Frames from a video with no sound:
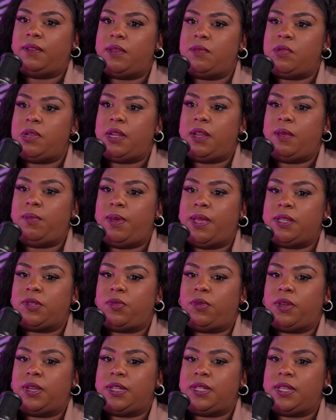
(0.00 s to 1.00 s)
community-based
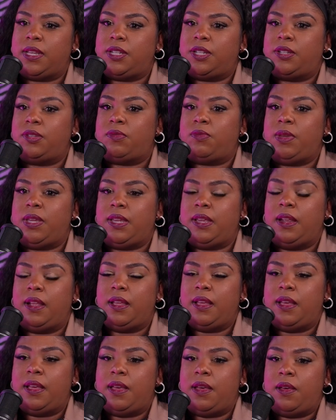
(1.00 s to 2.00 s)
organizations, we
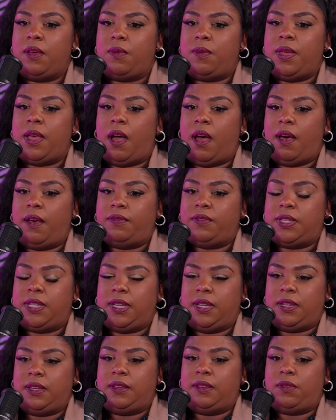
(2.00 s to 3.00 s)

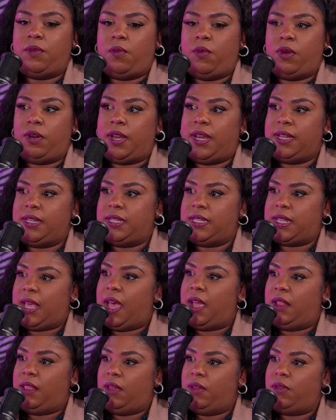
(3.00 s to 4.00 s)
often work in
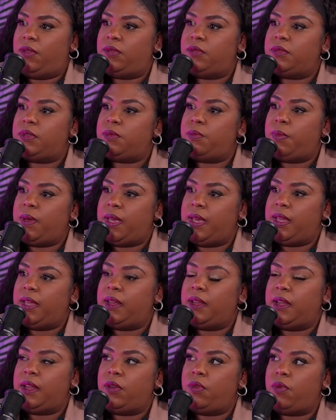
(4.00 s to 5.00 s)
silos,
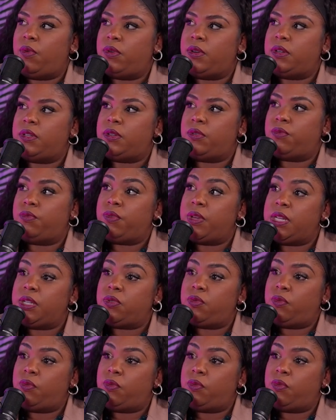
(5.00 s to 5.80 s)
but in order to reach